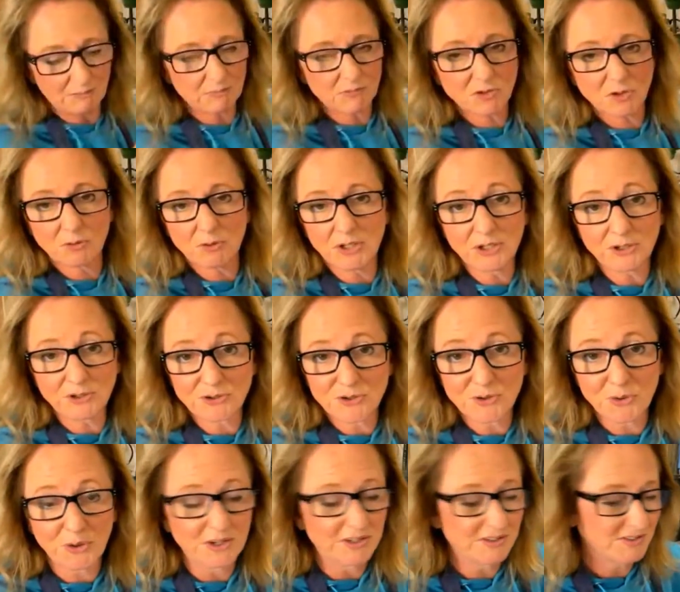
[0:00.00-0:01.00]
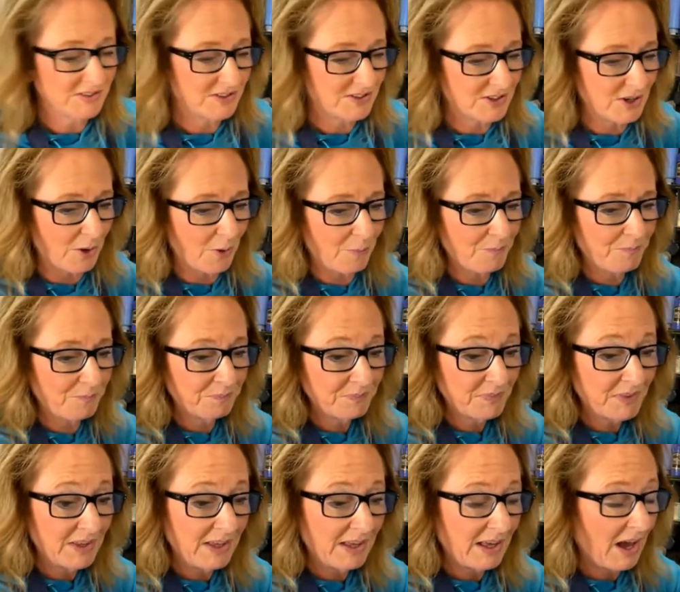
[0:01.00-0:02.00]
Totally your choice. So
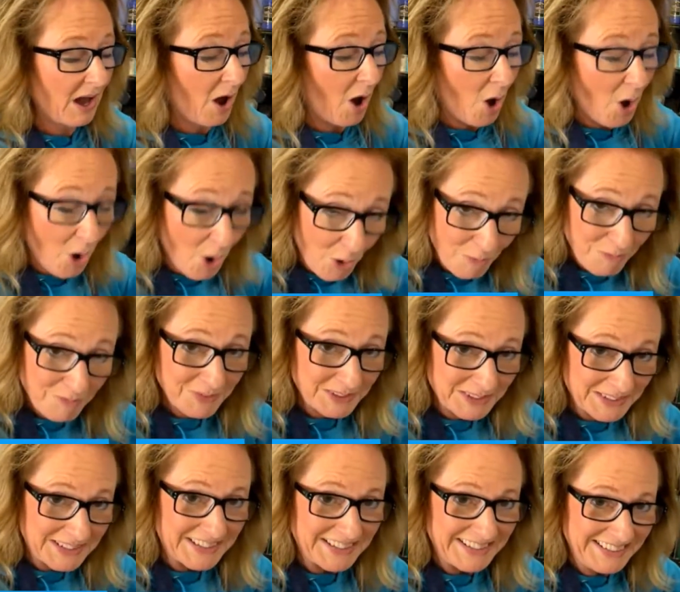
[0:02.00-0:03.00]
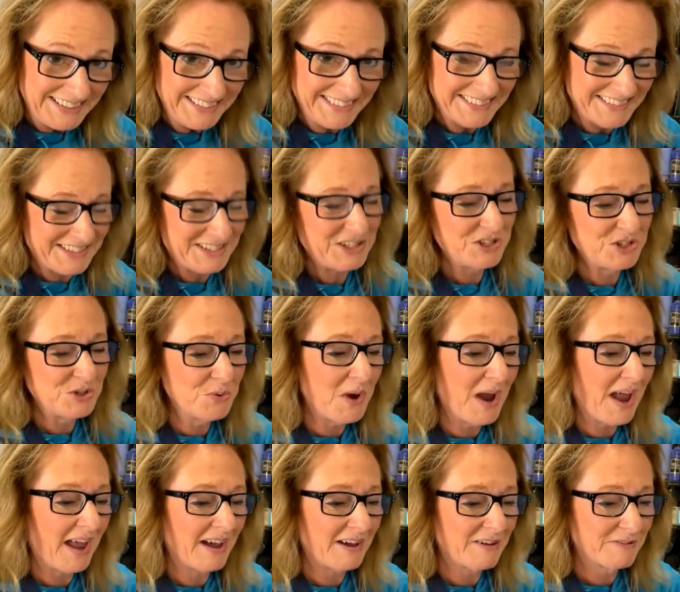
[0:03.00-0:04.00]
hopefully you
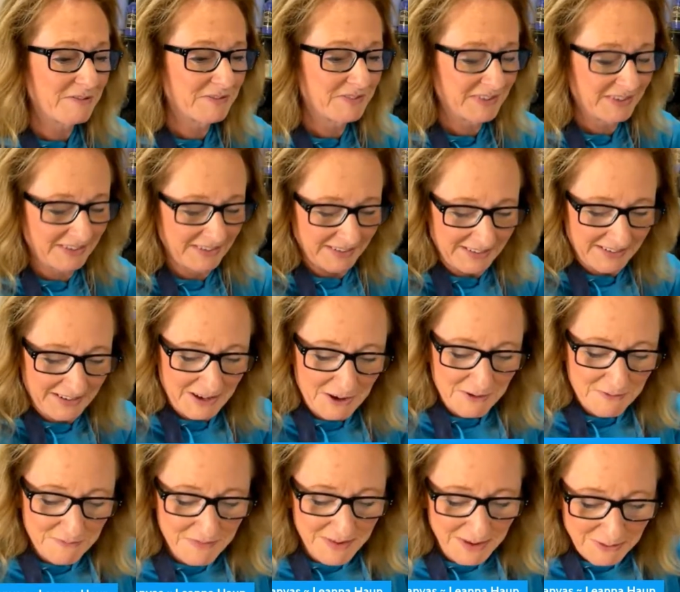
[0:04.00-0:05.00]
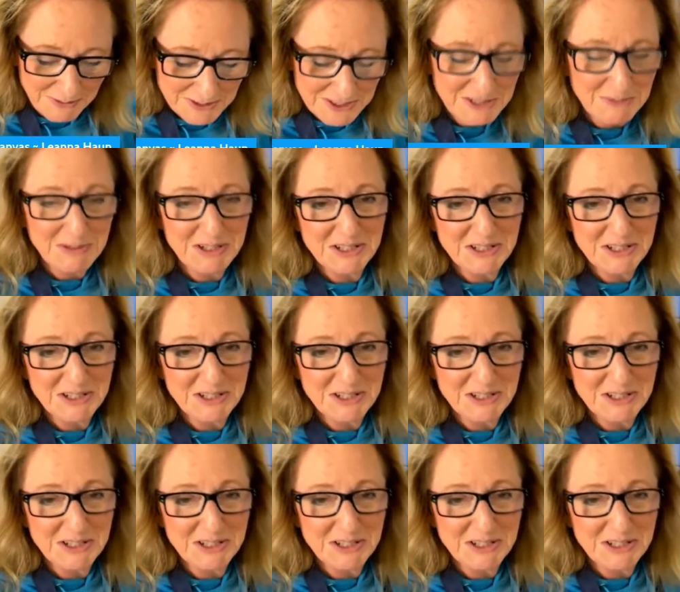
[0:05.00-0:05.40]
have found some